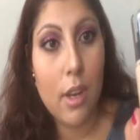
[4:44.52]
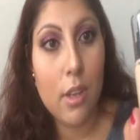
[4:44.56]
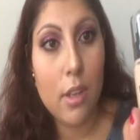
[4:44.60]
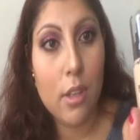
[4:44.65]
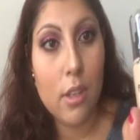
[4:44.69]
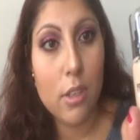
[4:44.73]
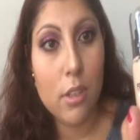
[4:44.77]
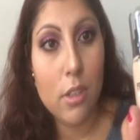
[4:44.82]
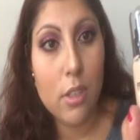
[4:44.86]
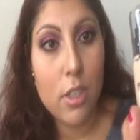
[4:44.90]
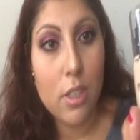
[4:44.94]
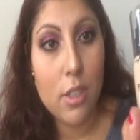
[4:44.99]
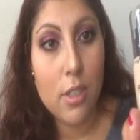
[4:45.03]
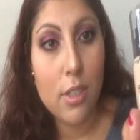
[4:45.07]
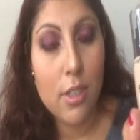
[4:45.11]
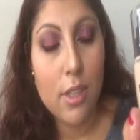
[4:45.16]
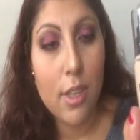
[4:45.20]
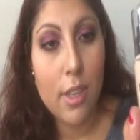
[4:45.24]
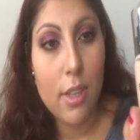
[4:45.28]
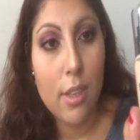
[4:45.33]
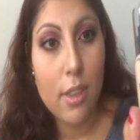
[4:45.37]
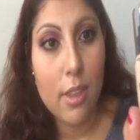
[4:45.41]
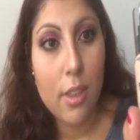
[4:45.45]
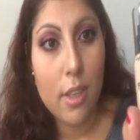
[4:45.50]
and it looks just
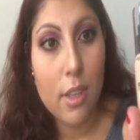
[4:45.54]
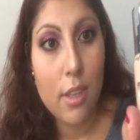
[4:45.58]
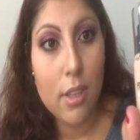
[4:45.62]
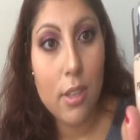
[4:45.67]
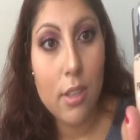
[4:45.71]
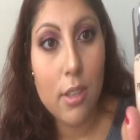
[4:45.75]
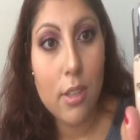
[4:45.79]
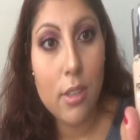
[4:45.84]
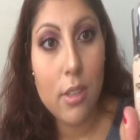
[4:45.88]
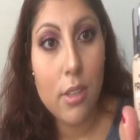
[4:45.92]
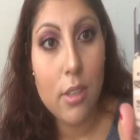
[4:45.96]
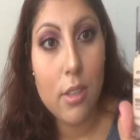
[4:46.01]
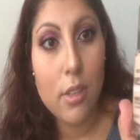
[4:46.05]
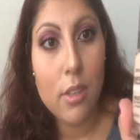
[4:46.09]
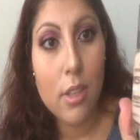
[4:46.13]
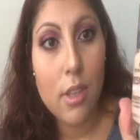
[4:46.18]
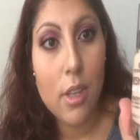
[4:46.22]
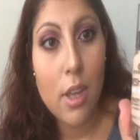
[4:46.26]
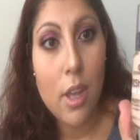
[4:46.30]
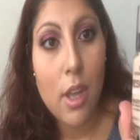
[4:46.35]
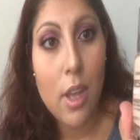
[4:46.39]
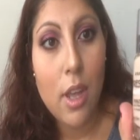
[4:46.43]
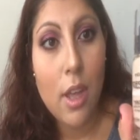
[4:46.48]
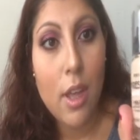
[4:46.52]
like this.
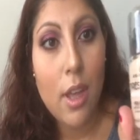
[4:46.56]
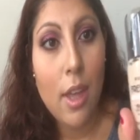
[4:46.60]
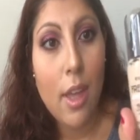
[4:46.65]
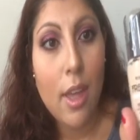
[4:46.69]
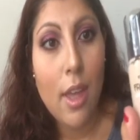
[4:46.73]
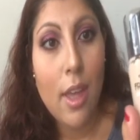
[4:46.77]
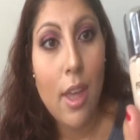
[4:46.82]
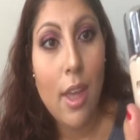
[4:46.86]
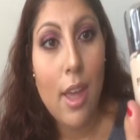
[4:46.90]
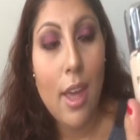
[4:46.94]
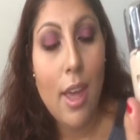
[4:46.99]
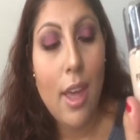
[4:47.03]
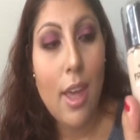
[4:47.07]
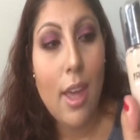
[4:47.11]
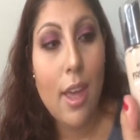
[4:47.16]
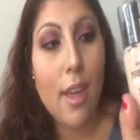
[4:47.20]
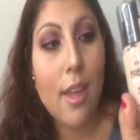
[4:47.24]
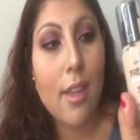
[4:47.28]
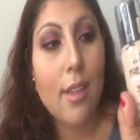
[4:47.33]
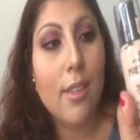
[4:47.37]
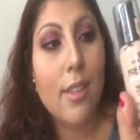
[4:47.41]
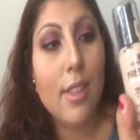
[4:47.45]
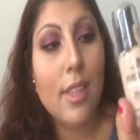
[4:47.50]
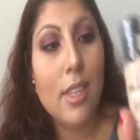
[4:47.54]

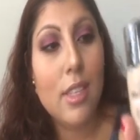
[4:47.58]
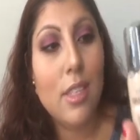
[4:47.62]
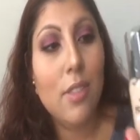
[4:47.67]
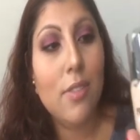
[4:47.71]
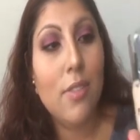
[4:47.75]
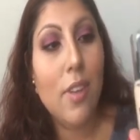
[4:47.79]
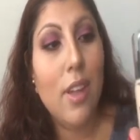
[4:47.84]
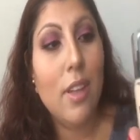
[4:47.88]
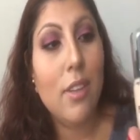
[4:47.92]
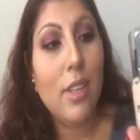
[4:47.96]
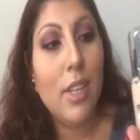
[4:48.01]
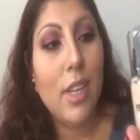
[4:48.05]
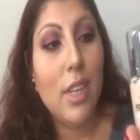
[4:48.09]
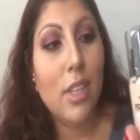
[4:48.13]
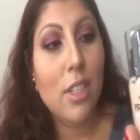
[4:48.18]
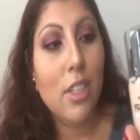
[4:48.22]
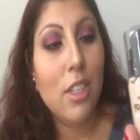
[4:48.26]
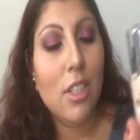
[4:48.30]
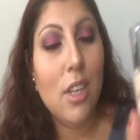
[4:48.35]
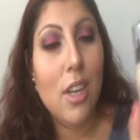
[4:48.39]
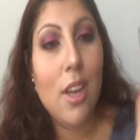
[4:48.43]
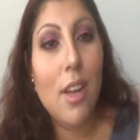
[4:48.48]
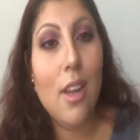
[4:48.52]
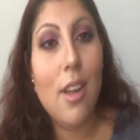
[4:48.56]
And this
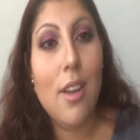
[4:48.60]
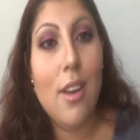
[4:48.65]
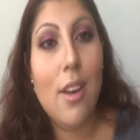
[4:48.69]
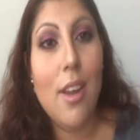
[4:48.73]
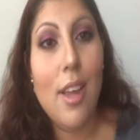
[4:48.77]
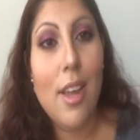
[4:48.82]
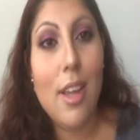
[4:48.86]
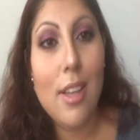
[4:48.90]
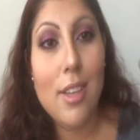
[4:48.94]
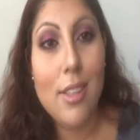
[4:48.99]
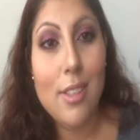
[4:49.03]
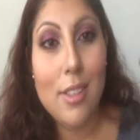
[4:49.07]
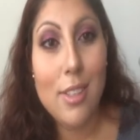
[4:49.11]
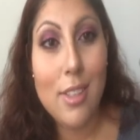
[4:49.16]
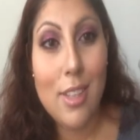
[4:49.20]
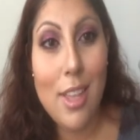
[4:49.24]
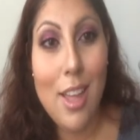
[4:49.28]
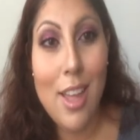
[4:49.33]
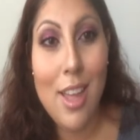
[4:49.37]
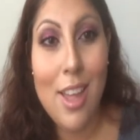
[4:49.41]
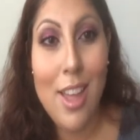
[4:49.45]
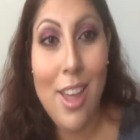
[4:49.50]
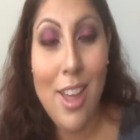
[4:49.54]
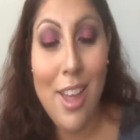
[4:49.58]
foundation, it's
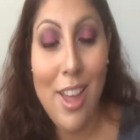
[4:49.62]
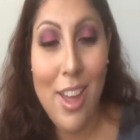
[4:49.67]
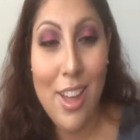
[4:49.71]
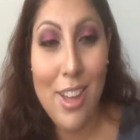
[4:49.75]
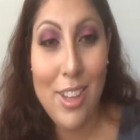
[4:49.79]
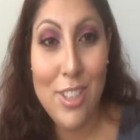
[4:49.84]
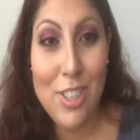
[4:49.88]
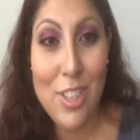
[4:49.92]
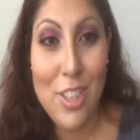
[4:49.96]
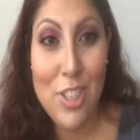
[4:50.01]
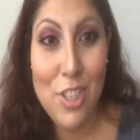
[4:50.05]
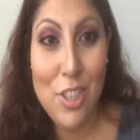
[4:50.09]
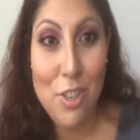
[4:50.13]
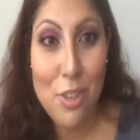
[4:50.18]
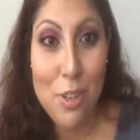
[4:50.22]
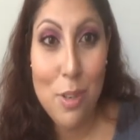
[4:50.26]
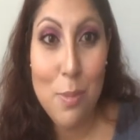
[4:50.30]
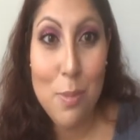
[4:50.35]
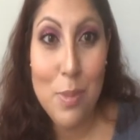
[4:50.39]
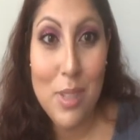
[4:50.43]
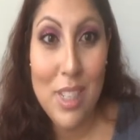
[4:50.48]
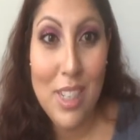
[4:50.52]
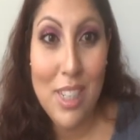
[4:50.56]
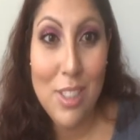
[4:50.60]

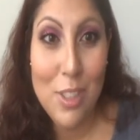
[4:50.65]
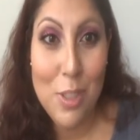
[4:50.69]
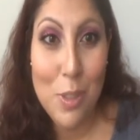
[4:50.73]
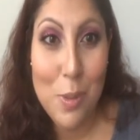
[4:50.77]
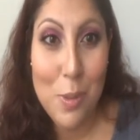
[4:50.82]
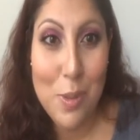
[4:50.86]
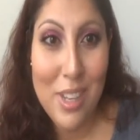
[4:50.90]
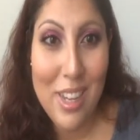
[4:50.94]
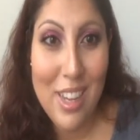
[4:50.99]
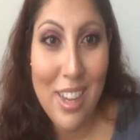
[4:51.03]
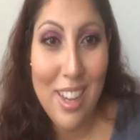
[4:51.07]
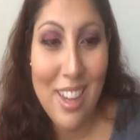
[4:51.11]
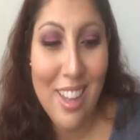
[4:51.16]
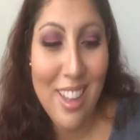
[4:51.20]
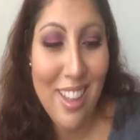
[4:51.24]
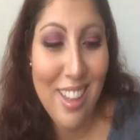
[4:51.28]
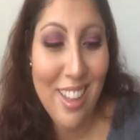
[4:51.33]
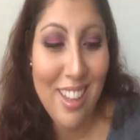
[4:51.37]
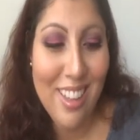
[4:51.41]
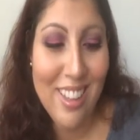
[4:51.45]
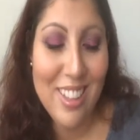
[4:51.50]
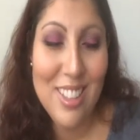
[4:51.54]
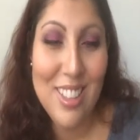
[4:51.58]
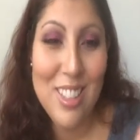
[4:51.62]
extremely dewy.
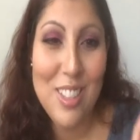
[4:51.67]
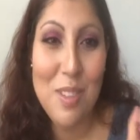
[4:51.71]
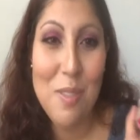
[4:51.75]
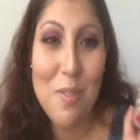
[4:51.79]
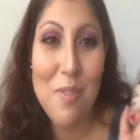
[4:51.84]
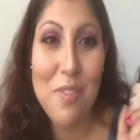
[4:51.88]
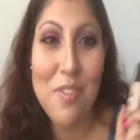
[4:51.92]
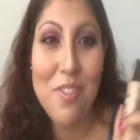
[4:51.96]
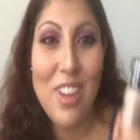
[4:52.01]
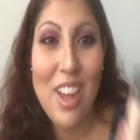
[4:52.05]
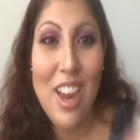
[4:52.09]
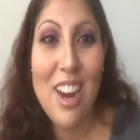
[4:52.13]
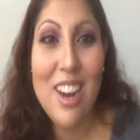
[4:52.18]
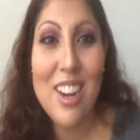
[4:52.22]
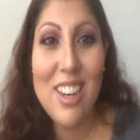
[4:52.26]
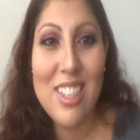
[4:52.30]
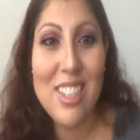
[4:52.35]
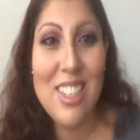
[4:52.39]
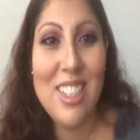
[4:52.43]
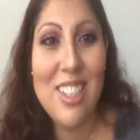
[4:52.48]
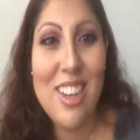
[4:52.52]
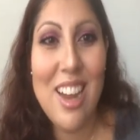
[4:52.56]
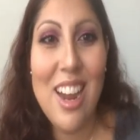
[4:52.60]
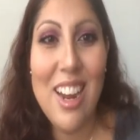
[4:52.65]
It's
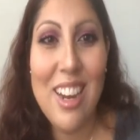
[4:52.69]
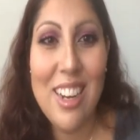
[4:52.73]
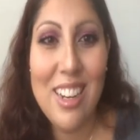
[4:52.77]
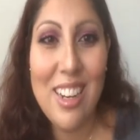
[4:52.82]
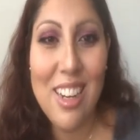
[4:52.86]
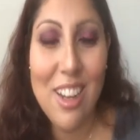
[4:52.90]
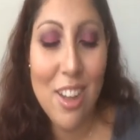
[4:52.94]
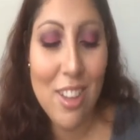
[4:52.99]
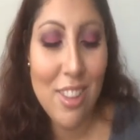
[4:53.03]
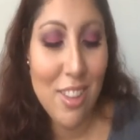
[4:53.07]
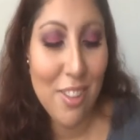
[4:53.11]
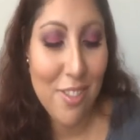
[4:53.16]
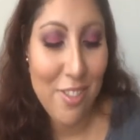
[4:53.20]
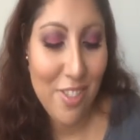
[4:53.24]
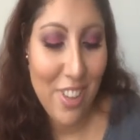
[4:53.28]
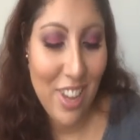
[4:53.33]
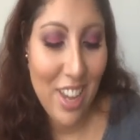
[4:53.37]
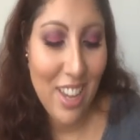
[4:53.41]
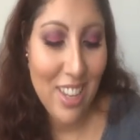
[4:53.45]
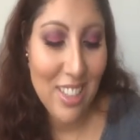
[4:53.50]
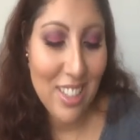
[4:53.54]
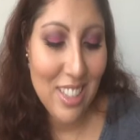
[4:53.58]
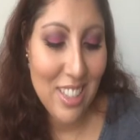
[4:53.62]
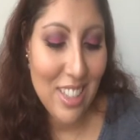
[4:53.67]
very shiny on the
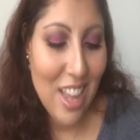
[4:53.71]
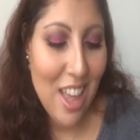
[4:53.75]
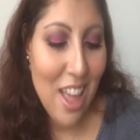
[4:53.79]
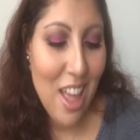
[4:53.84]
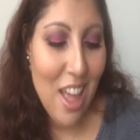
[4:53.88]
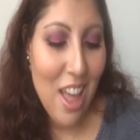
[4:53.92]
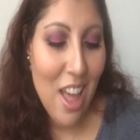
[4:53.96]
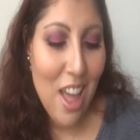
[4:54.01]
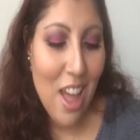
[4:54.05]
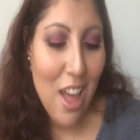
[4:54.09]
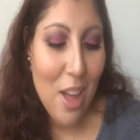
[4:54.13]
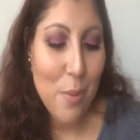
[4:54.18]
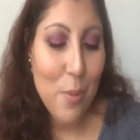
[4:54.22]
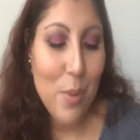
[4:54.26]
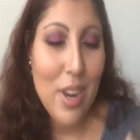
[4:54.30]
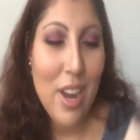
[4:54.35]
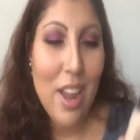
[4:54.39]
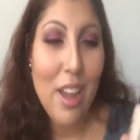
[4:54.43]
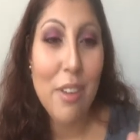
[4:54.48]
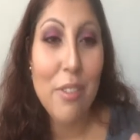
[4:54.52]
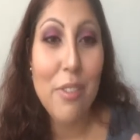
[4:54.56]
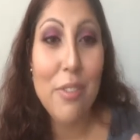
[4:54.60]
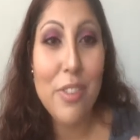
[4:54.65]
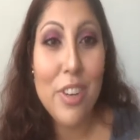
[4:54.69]
face.
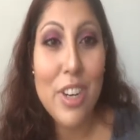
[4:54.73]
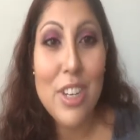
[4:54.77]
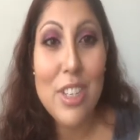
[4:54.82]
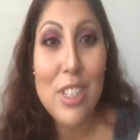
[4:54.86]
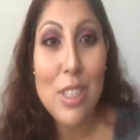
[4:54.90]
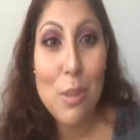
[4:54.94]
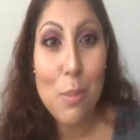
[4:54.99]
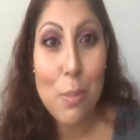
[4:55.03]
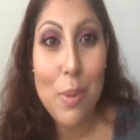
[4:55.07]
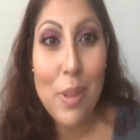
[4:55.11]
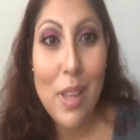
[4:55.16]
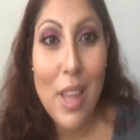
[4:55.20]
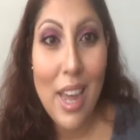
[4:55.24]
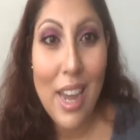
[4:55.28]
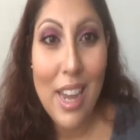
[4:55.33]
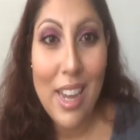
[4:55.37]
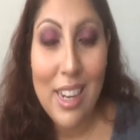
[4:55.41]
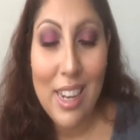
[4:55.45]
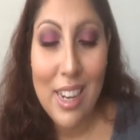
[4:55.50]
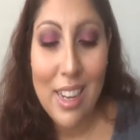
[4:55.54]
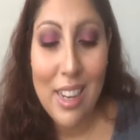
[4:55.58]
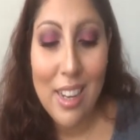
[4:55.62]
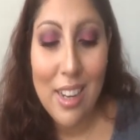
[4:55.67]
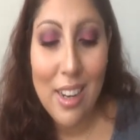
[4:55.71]
When I first
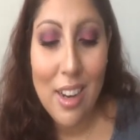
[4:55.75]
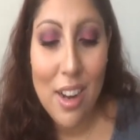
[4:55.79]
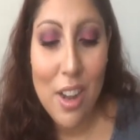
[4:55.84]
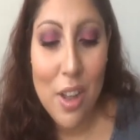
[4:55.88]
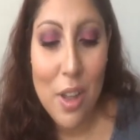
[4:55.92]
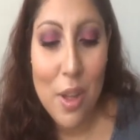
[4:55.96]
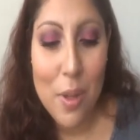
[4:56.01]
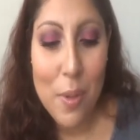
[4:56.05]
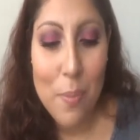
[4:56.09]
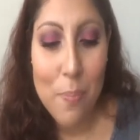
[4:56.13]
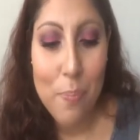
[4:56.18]
applied it,